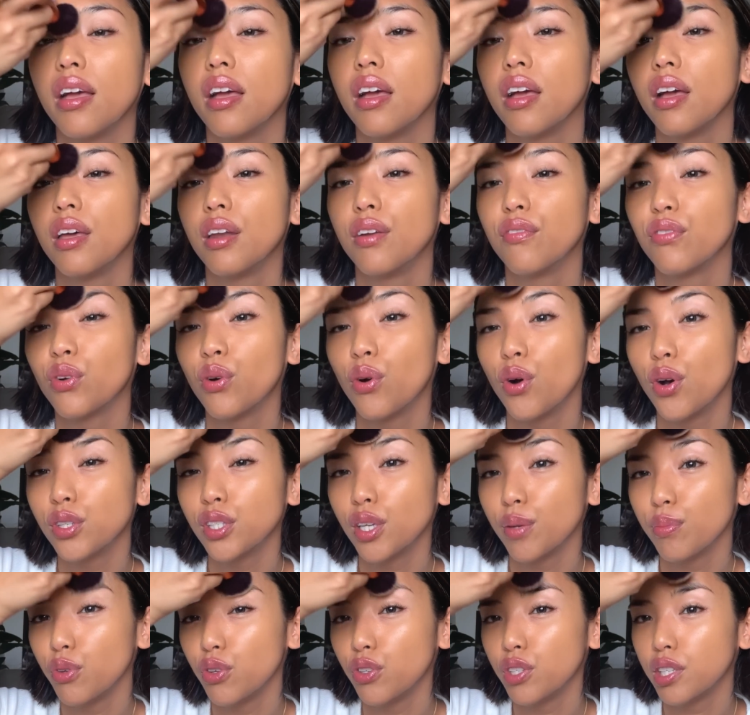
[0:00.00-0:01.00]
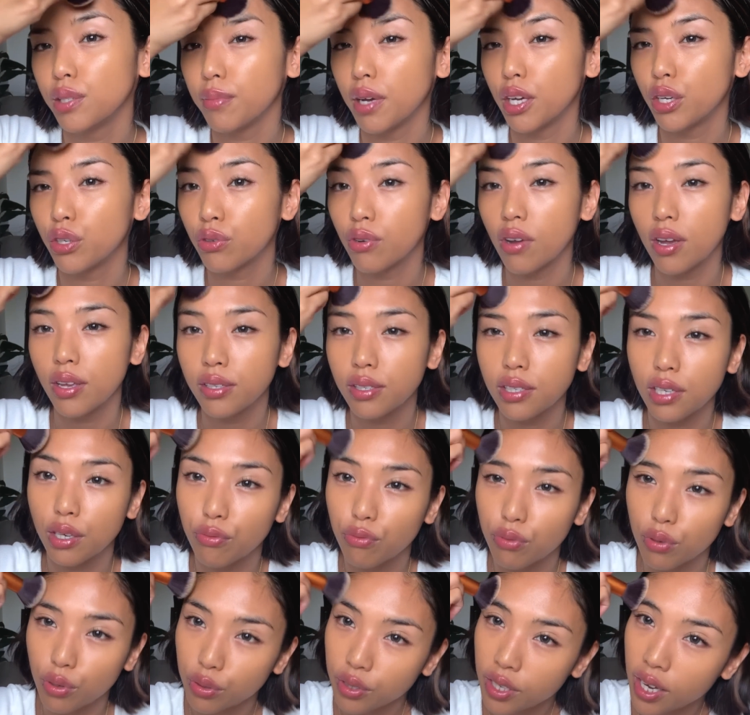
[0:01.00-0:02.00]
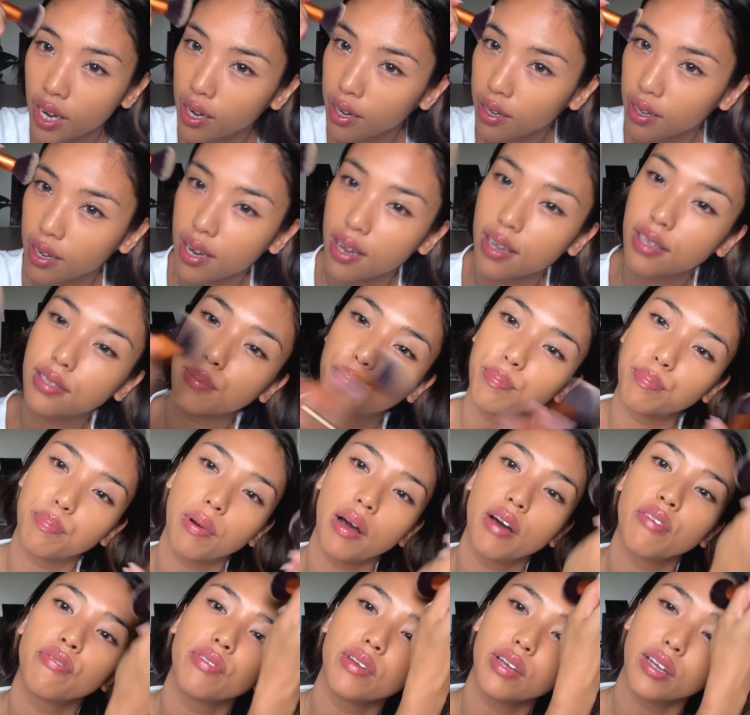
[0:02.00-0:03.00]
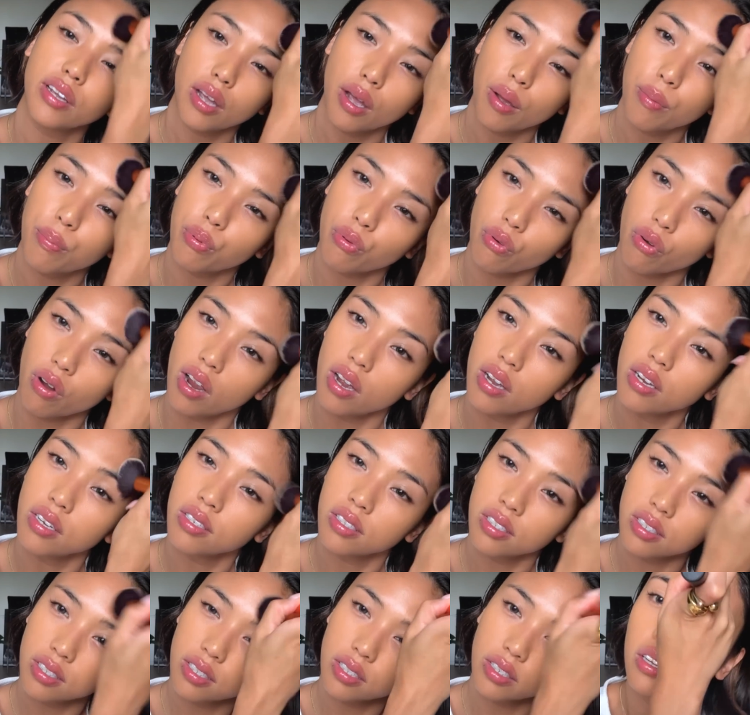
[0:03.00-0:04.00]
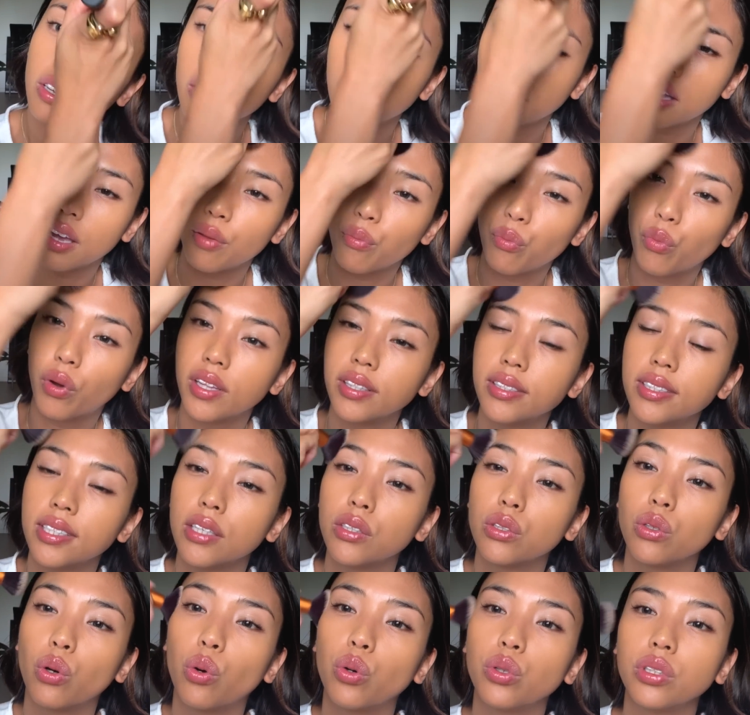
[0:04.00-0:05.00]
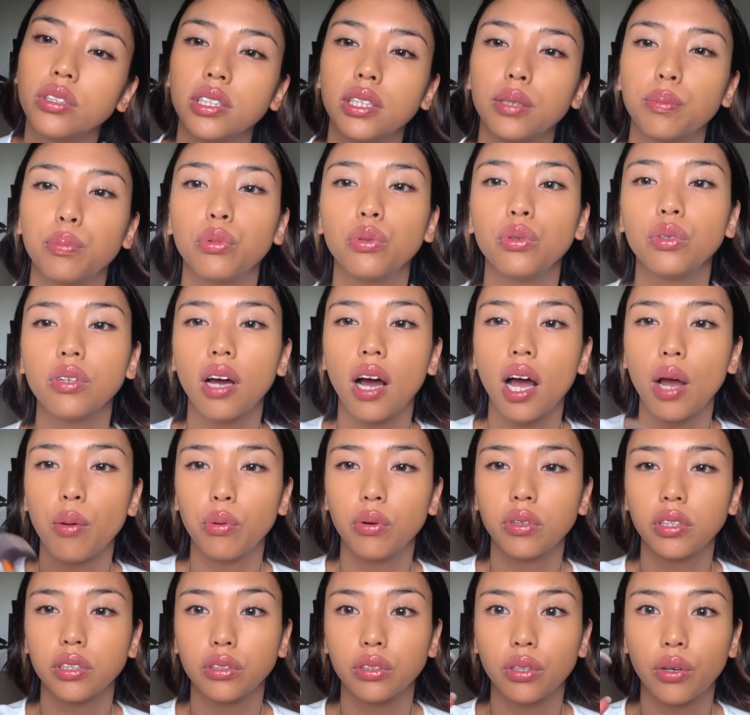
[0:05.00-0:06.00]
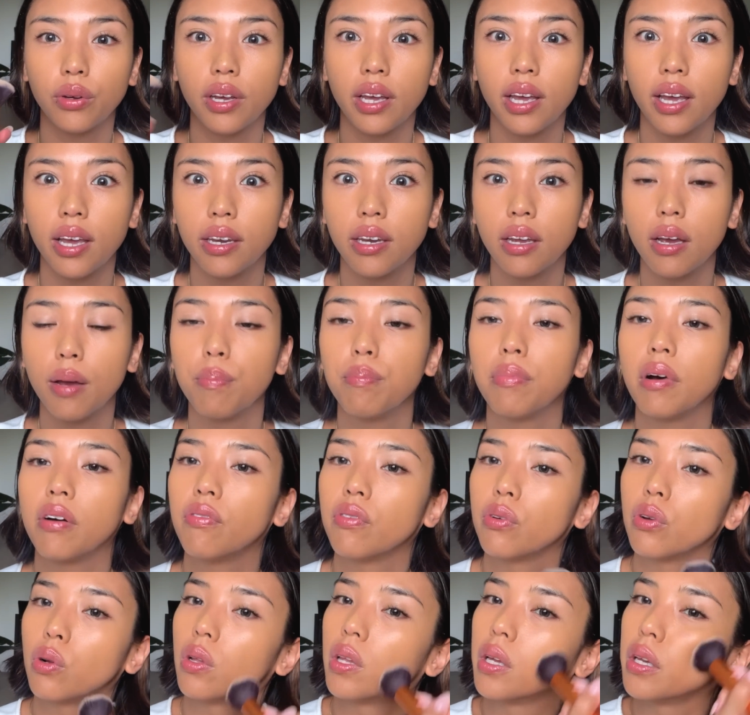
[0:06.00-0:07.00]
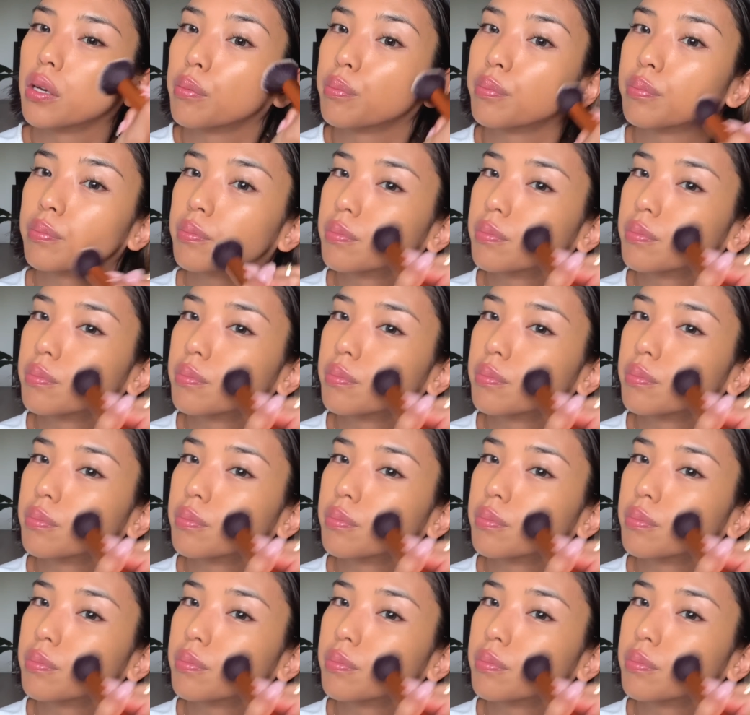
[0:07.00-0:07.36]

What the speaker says: And of course I'm using my trusty Real Techniques buffing brush, and once that's all stippled I will just go ahead and buff it all in.